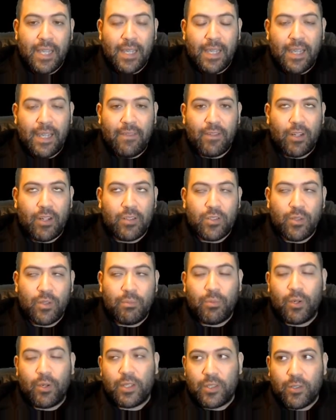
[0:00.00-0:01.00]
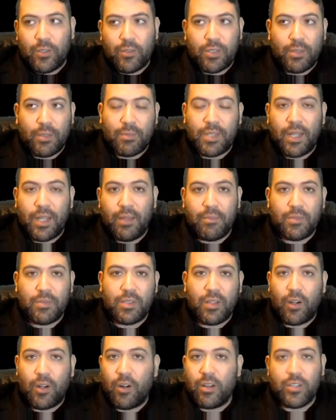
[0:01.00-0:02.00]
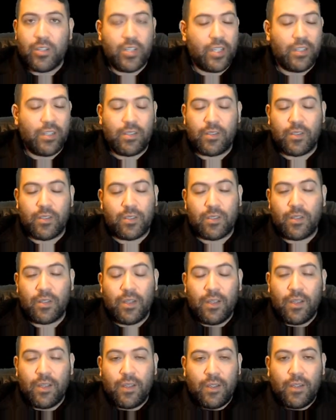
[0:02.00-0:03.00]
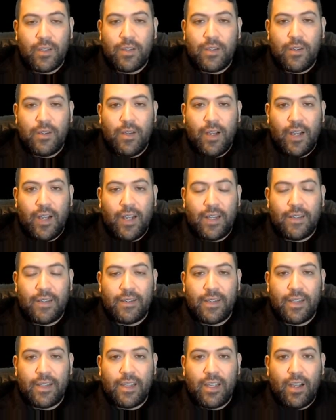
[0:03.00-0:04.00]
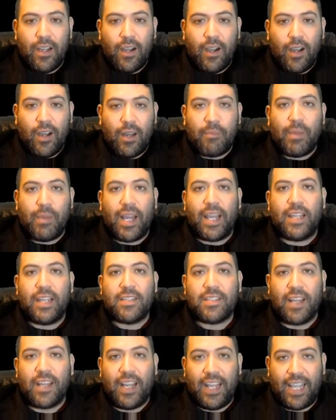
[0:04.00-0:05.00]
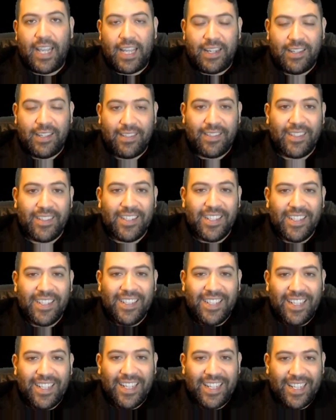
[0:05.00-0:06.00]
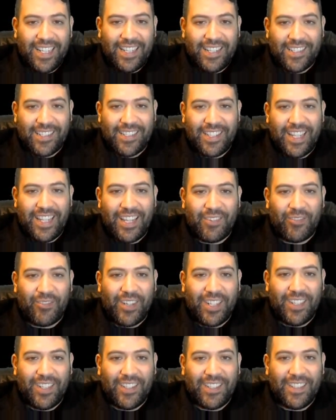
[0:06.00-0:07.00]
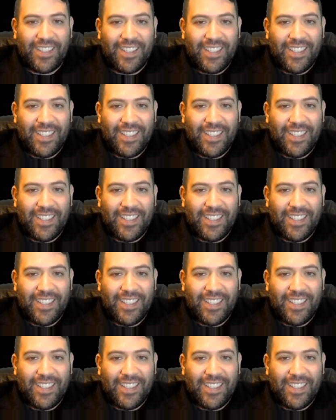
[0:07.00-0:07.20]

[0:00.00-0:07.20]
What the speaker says: Even on 2.2, sometimes RNG is just not on my side and it doesn't end well.